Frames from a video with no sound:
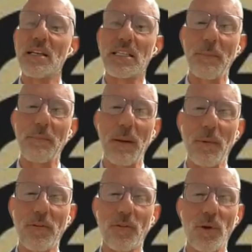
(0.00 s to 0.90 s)
Step
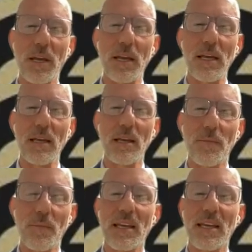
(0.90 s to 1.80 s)
number three
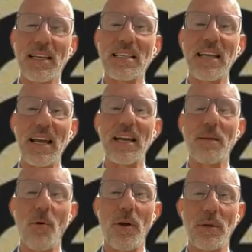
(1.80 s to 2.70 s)
is
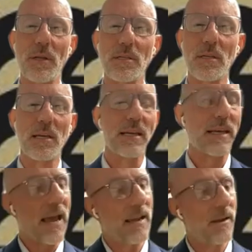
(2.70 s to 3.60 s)
setting appointments.
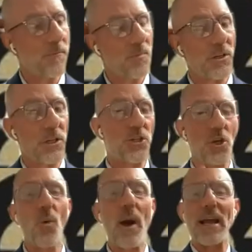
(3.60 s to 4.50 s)
Gang, did
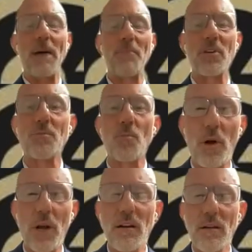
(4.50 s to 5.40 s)
you wake up this
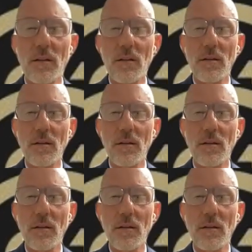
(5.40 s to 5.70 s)
morning